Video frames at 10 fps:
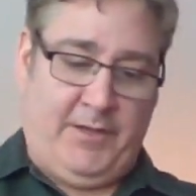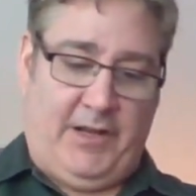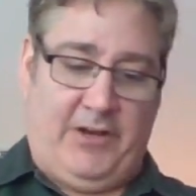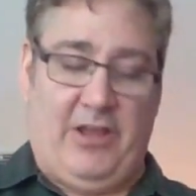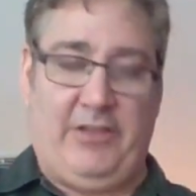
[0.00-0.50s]

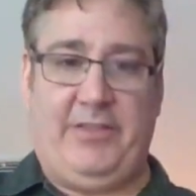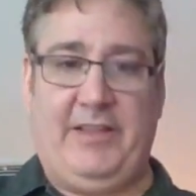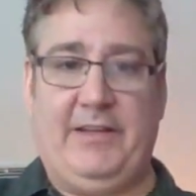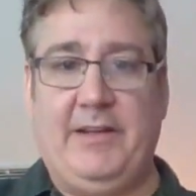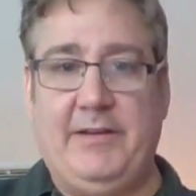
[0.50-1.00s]
Another
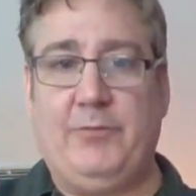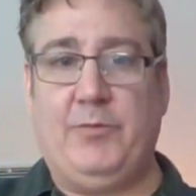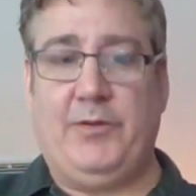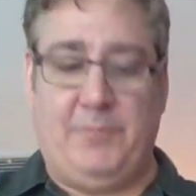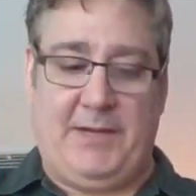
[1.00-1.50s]
thing they did
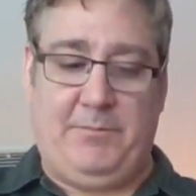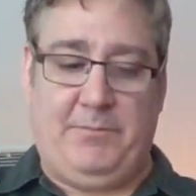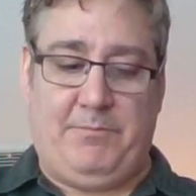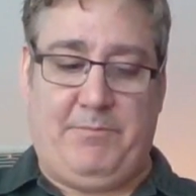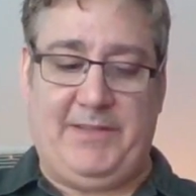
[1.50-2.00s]
was
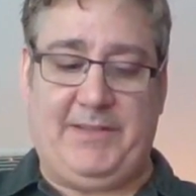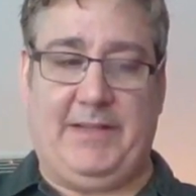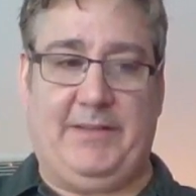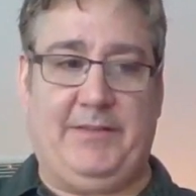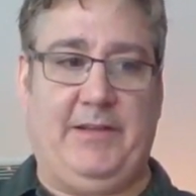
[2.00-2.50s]
make
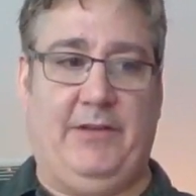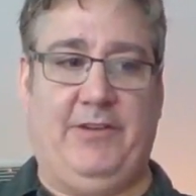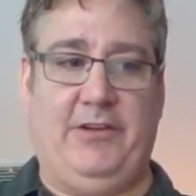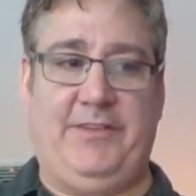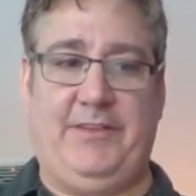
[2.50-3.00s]
biscuits,
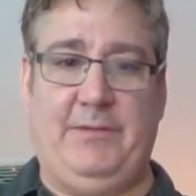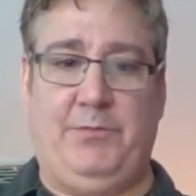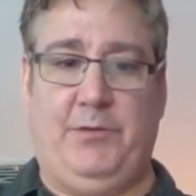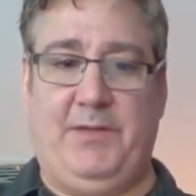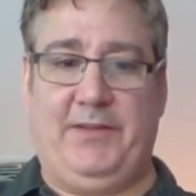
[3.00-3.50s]
very
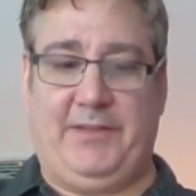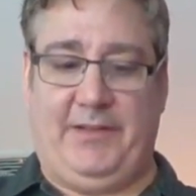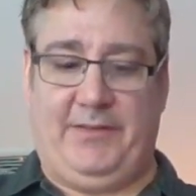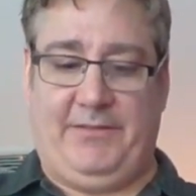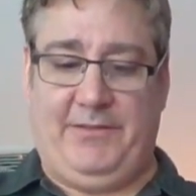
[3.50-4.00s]
simple
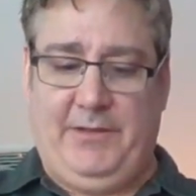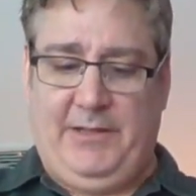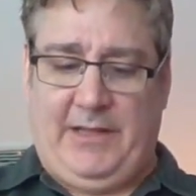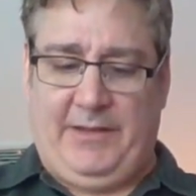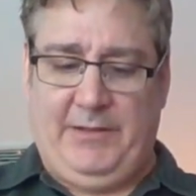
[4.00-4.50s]
biscuits. I
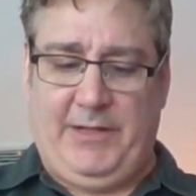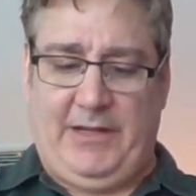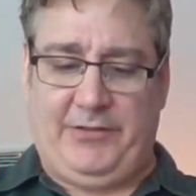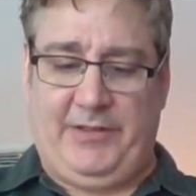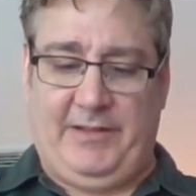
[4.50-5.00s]
think we
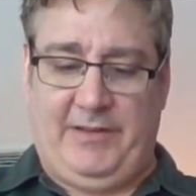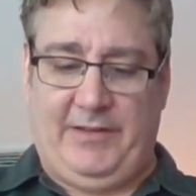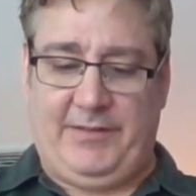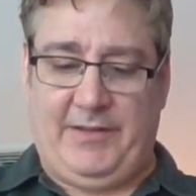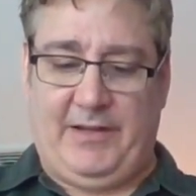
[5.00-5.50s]
actually did
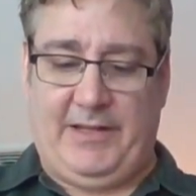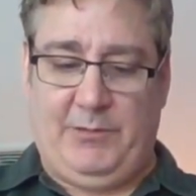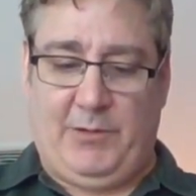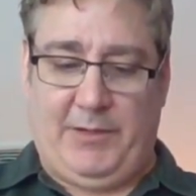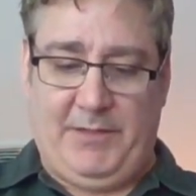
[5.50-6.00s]
this in
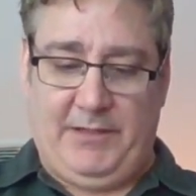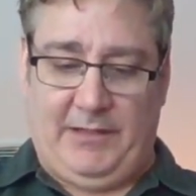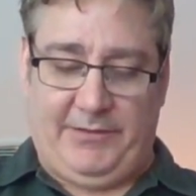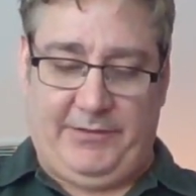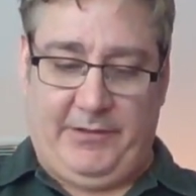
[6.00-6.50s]
EYP
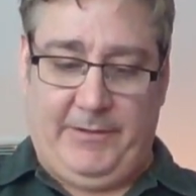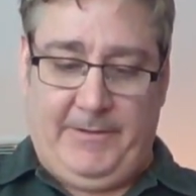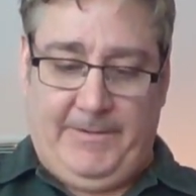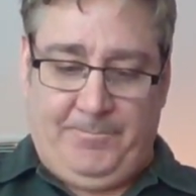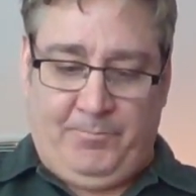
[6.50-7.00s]
last year.
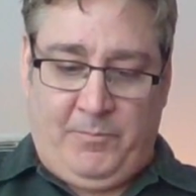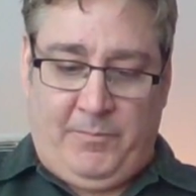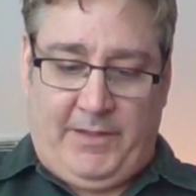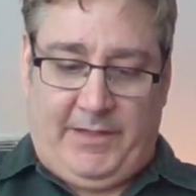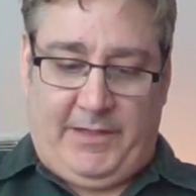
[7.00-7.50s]

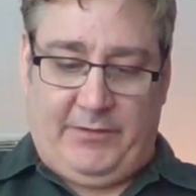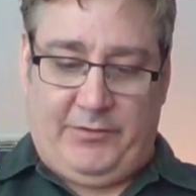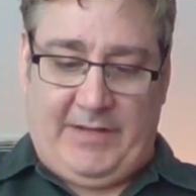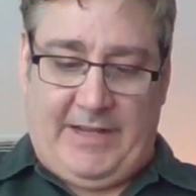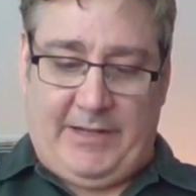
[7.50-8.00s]
And you
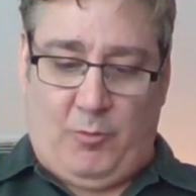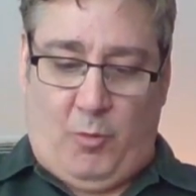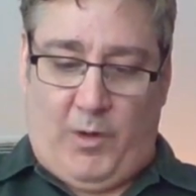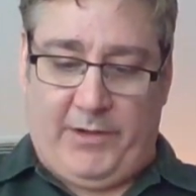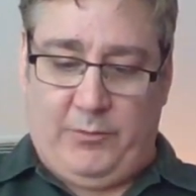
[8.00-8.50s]
take
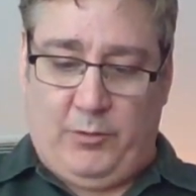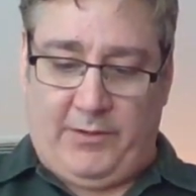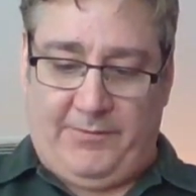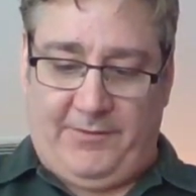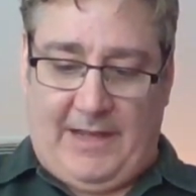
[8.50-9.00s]
1 quart
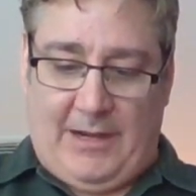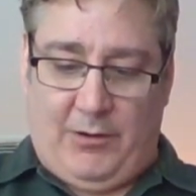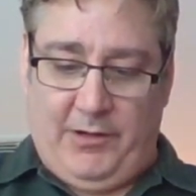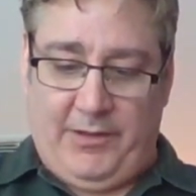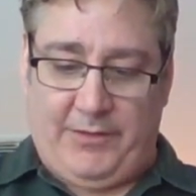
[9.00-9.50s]
of
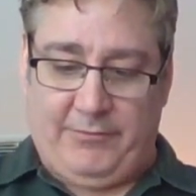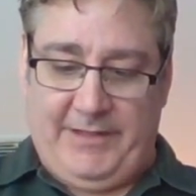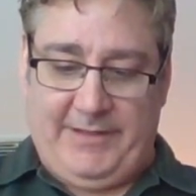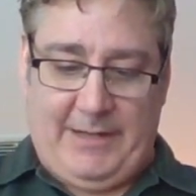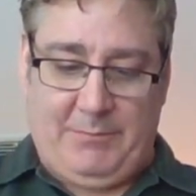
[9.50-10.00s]
flour,
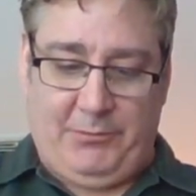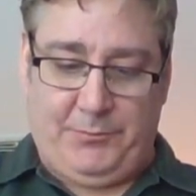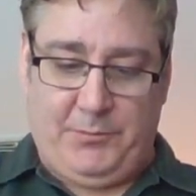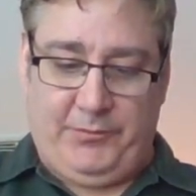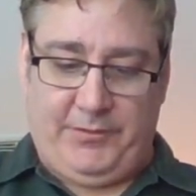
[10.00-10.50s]
3
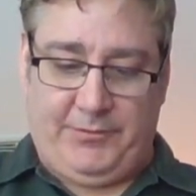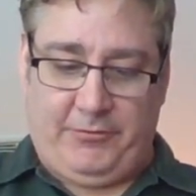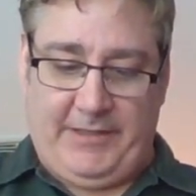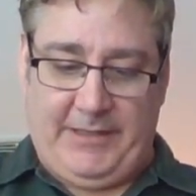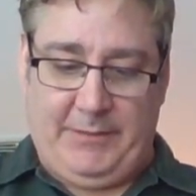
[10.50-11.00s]
tablespoons of
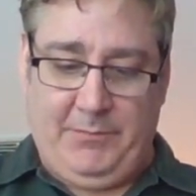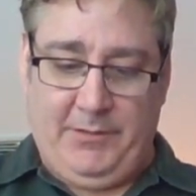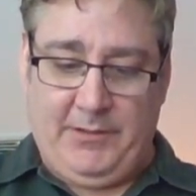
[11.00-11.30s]
cream,